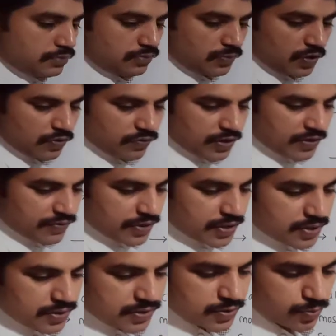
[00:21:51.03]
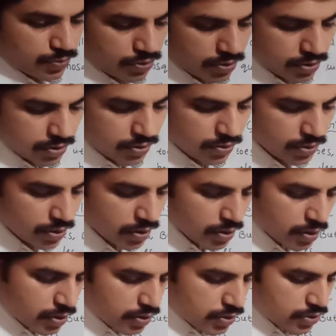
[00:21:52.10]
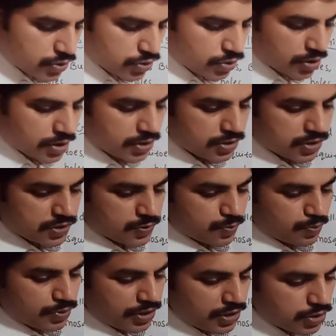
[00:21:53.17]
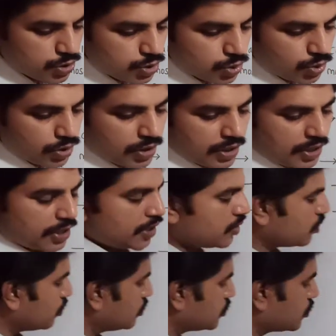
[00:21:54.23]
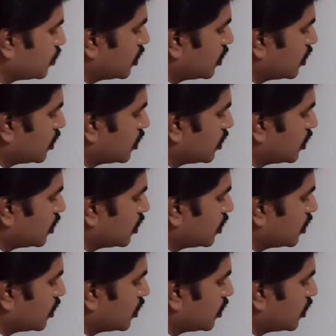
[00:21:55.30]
wait, small, sorry, just breathe through air holes only,